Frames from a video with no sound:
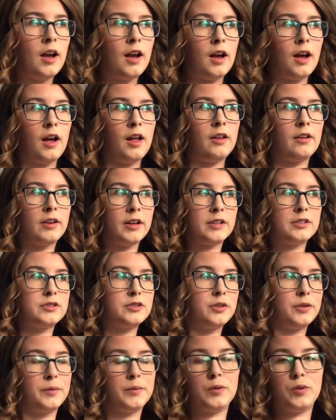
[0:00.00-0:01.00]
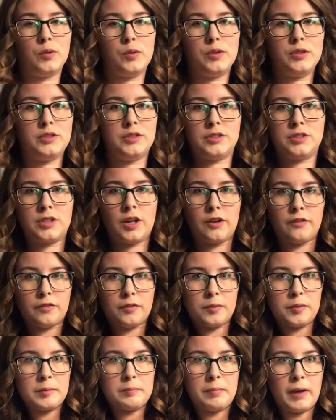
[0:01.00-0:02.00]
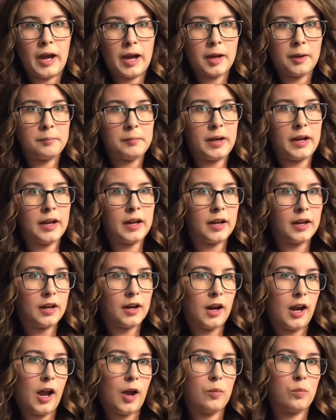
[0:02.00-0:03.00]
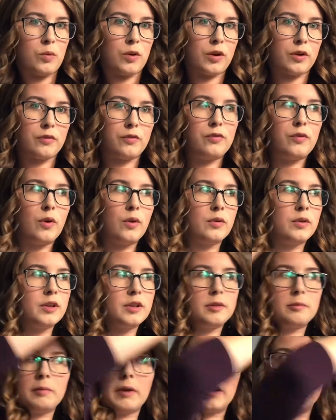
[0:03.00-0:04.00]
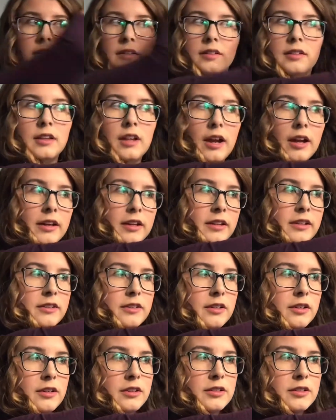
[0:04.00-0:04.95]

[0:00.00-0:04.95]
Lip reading: Alright, so I'm going to start from the back of my hair and work forward to make this a lot easier,